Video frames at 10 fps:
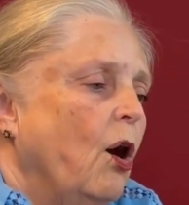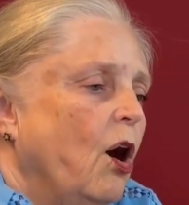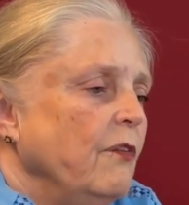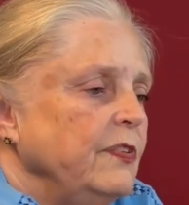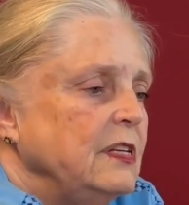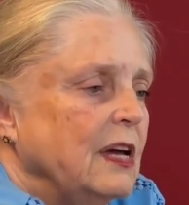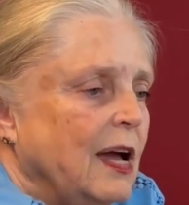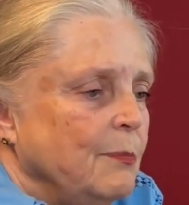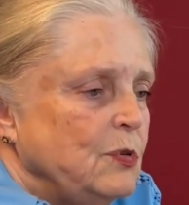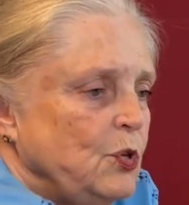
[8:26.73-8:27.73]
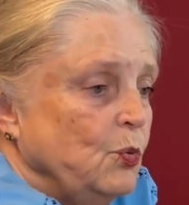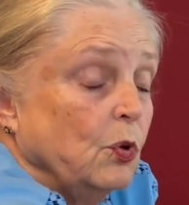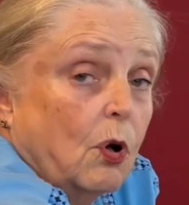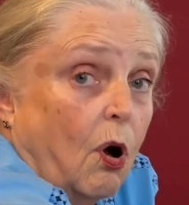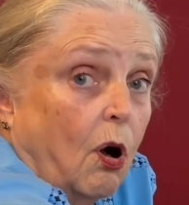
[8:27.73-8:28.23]
Oftentimes you
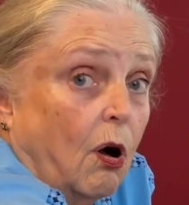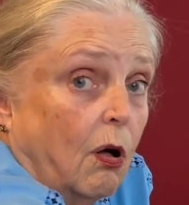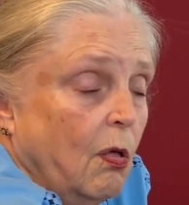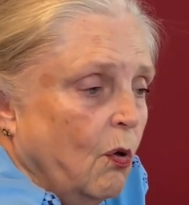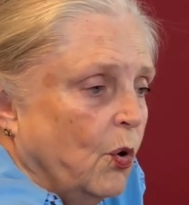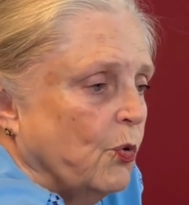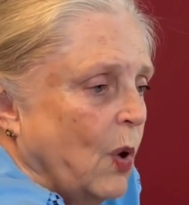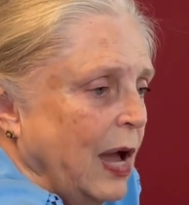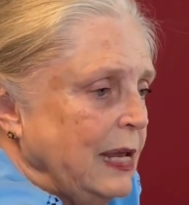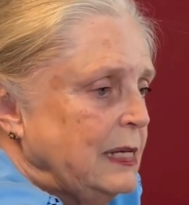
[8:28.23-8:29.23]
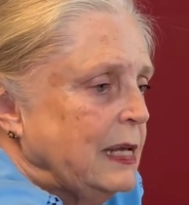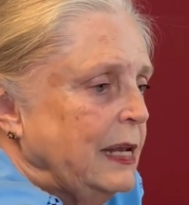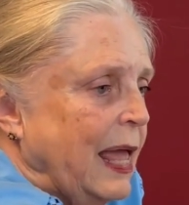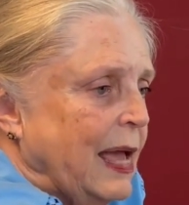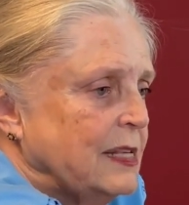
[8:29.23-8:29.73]
will call or write
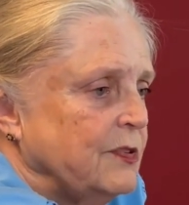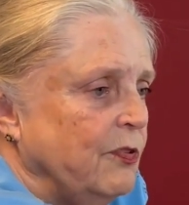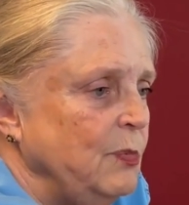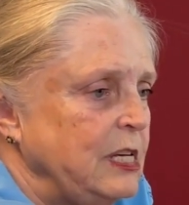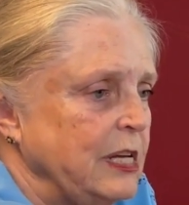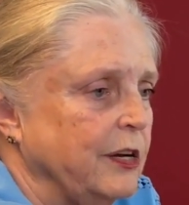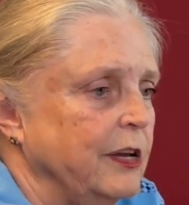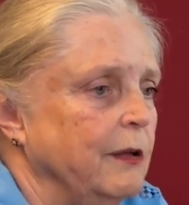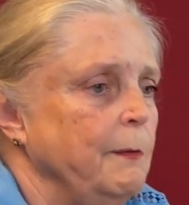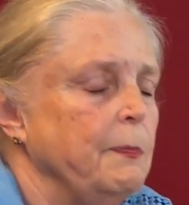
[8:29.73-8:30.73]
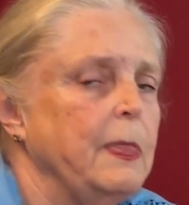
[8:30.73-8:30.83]
and ask for material,